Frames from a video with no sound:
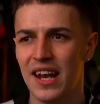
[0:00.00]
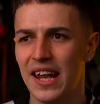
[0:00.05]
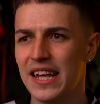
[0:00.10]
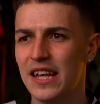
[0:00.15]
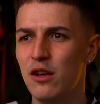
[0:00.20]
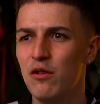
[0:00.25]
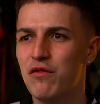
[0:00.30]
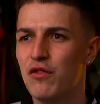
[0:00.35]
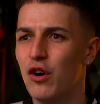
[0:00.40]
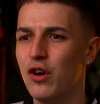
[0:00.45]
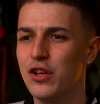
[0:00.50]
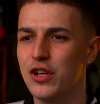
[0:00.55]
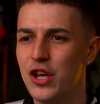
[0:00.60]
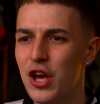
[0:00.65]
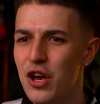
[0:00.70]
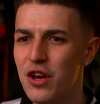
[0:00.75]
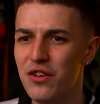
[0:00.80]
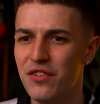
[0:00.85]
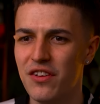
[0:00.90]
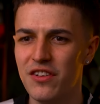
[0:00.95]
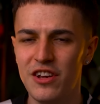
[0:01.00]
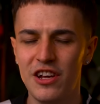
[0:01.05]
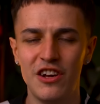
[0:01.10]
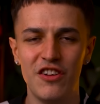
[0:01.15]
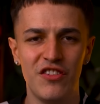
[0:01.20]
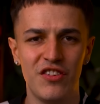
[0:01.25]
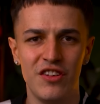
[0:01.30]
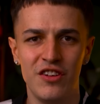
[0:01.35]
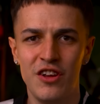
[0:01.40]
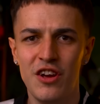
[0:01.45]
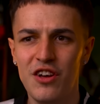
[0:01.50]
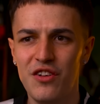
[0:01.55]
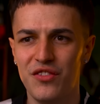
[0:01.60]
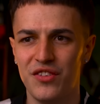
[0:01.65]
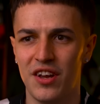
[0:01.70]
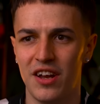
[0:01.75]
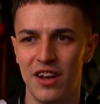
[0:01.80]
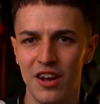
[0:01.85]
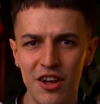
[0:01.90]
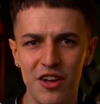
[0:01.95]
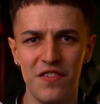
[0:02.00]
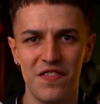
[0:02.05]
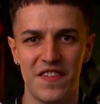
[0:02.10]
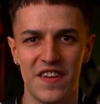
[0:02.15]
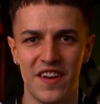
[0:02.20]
Like you've got years and years and years to learn